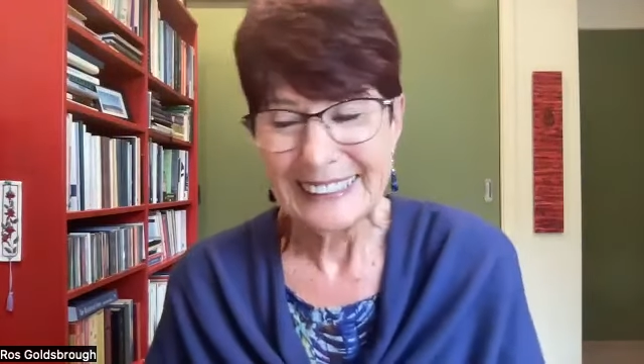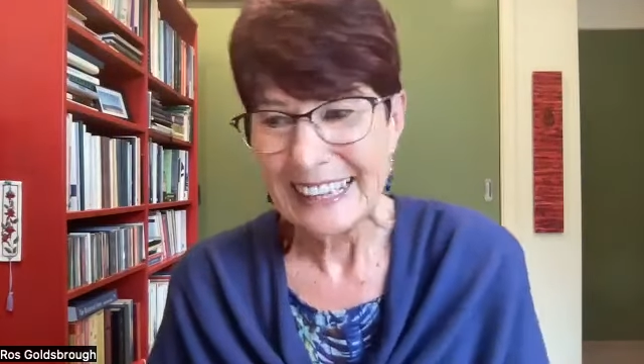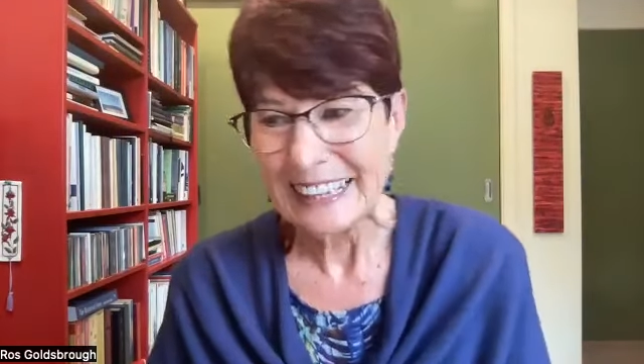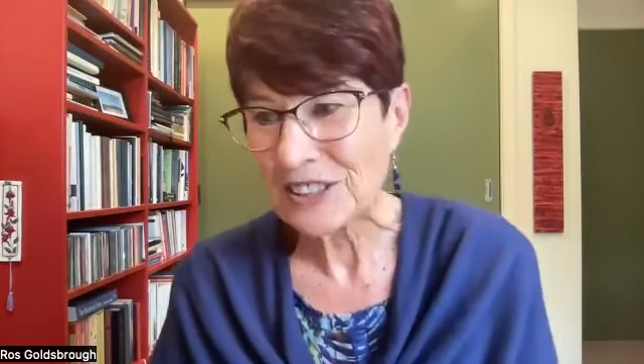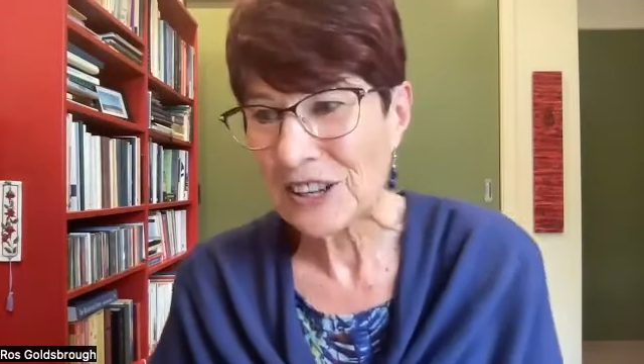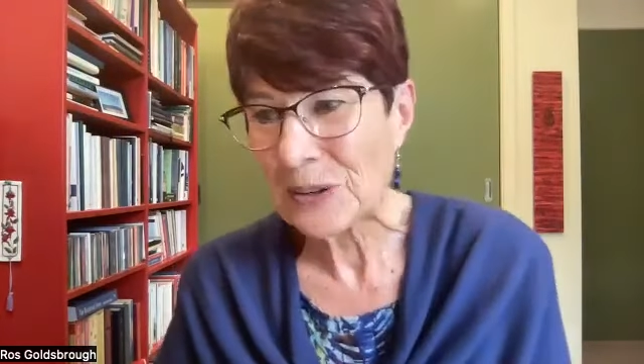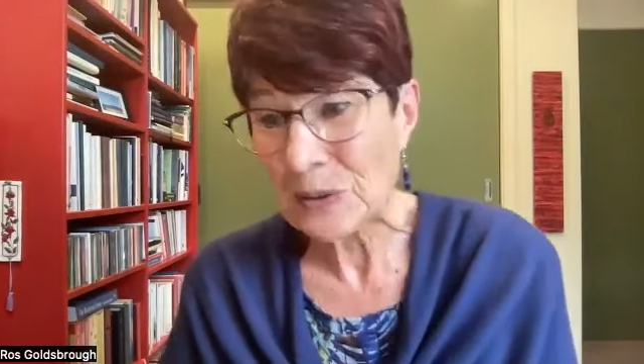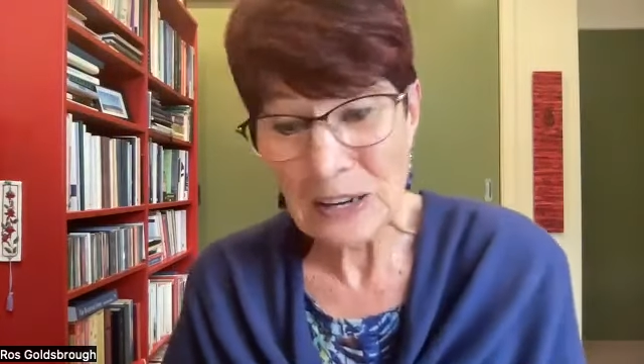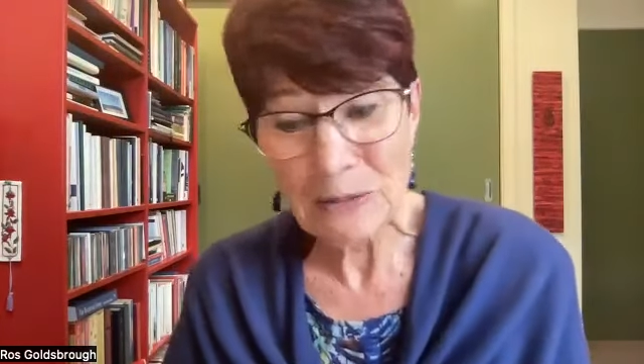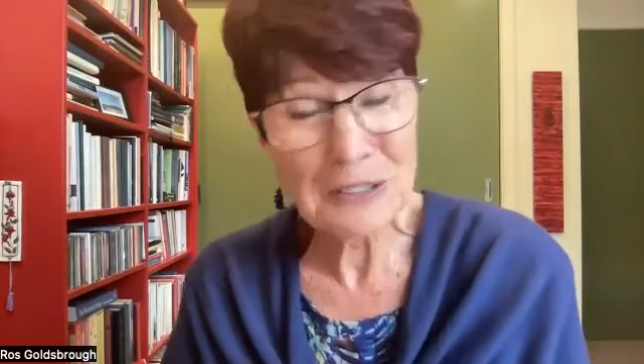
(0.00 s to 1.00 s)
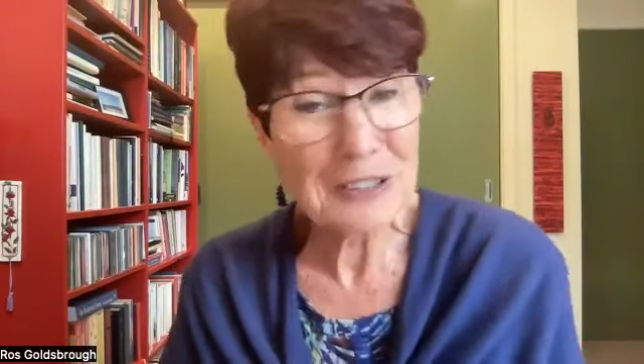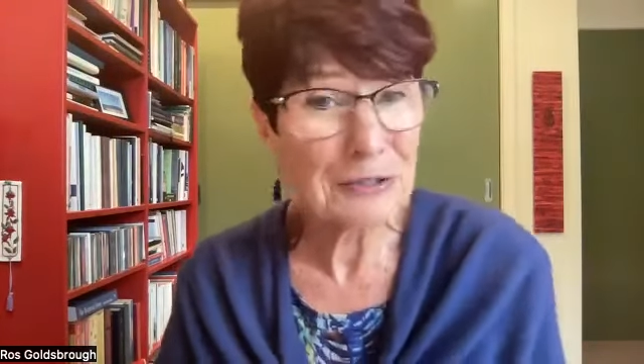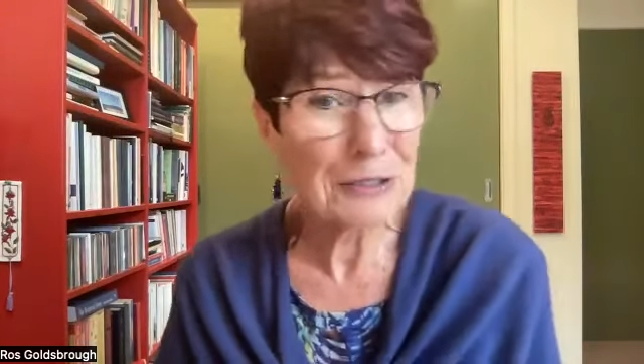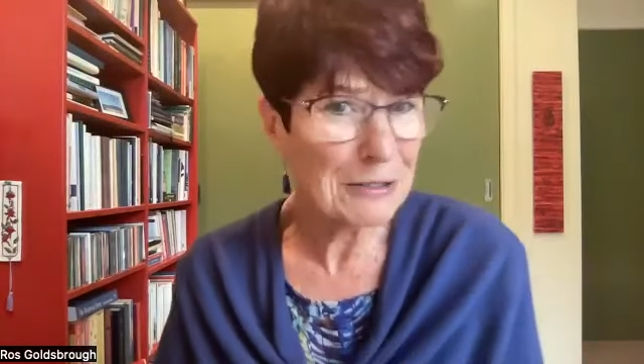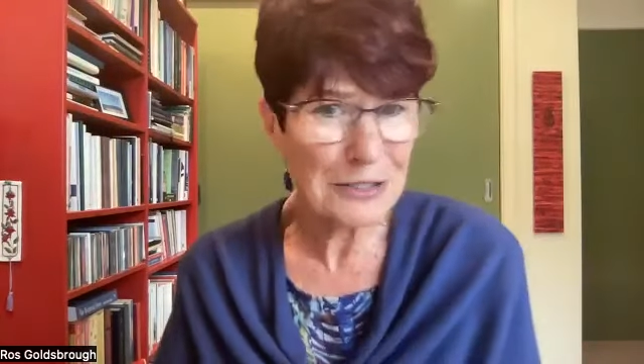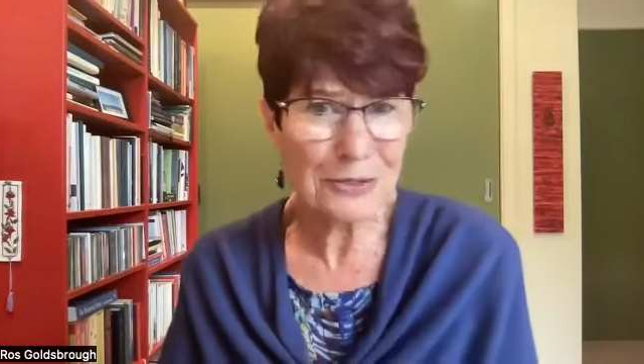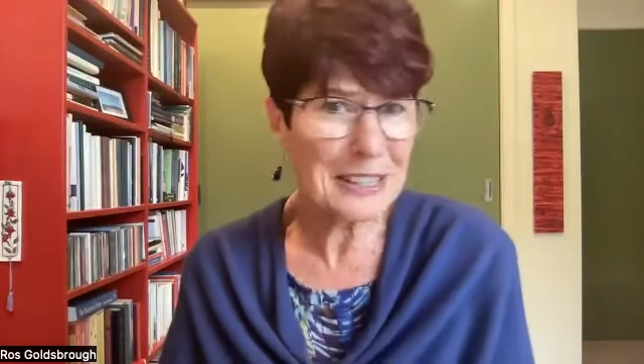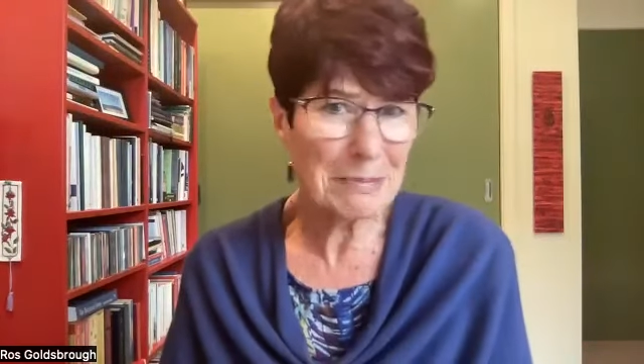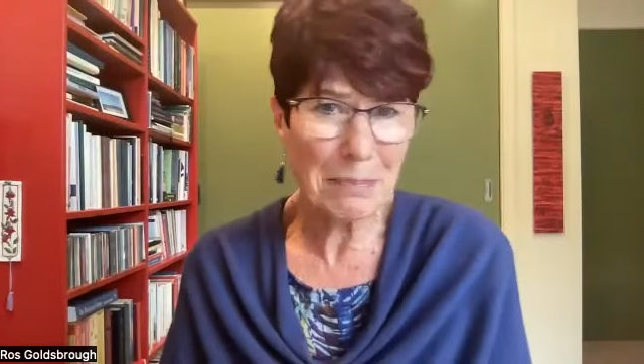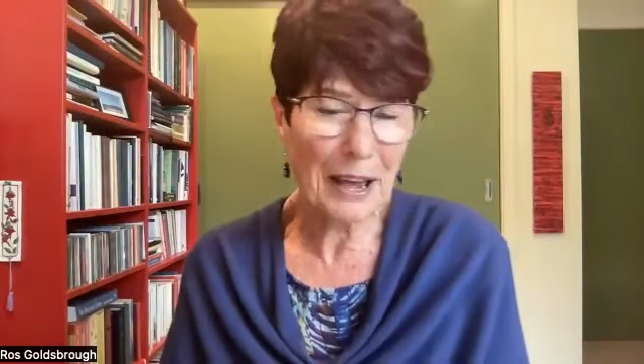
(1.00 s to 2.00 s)
And so it was
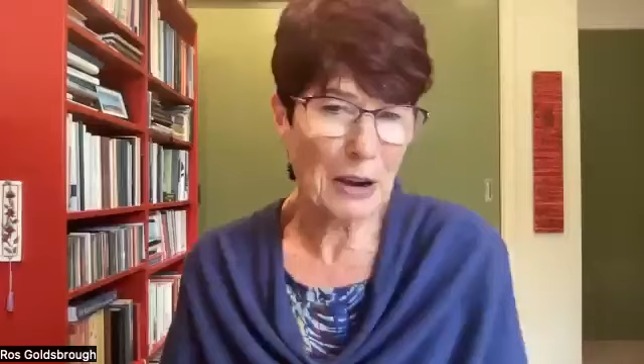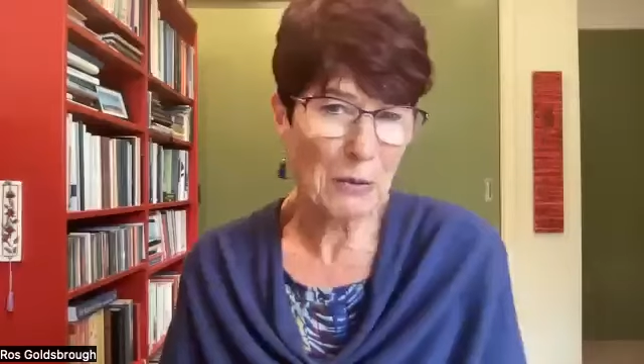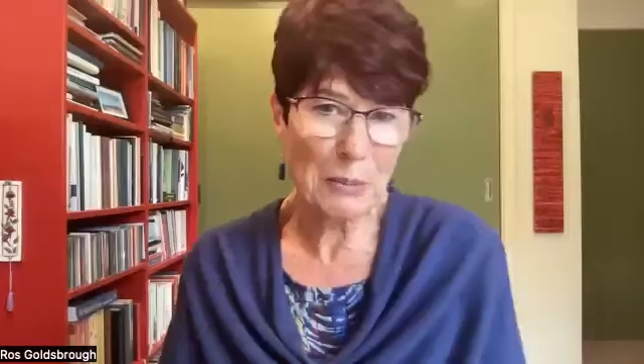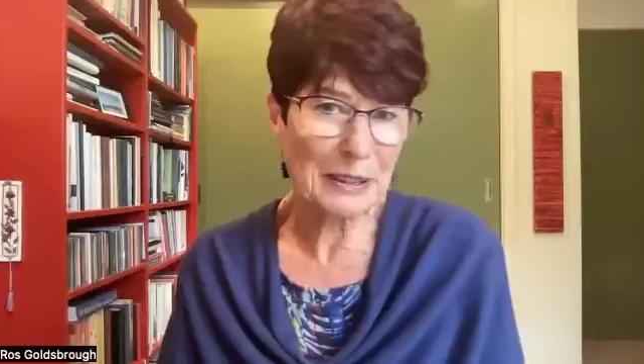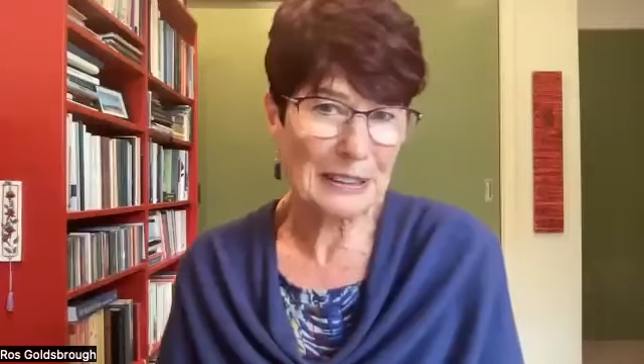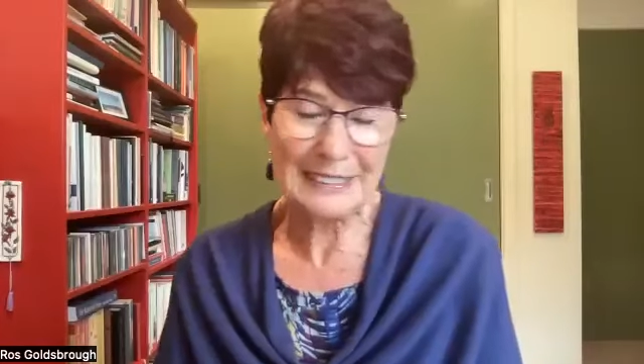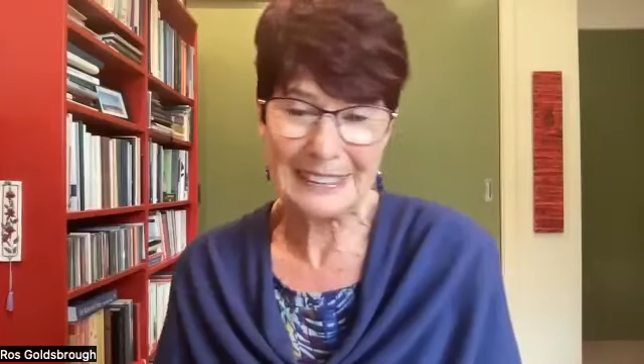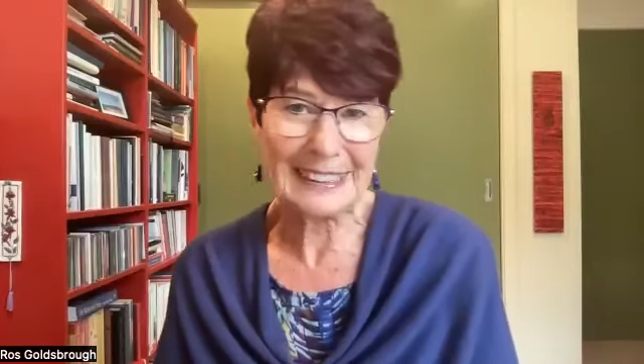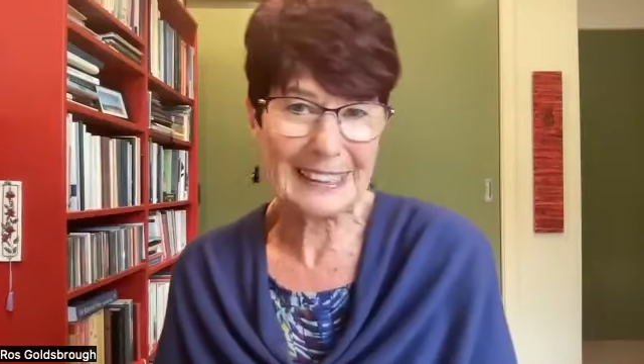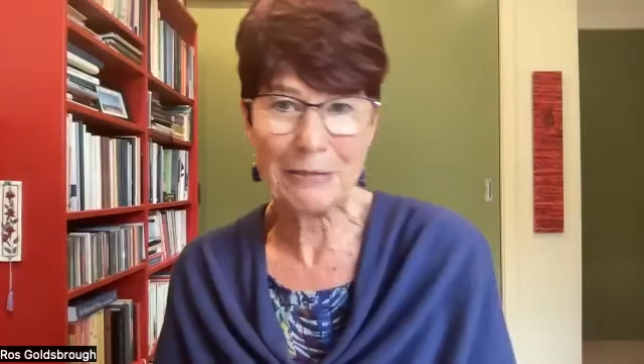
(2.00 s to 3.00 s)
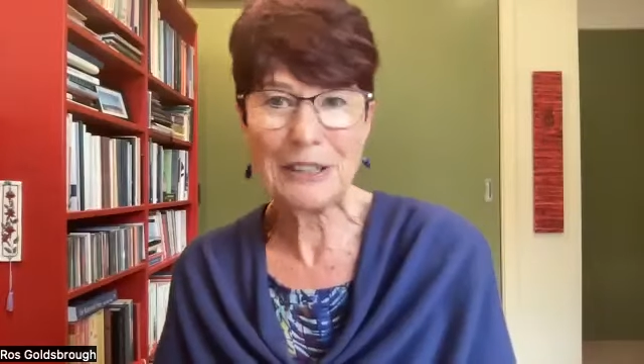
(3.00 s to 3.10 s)
written by a woman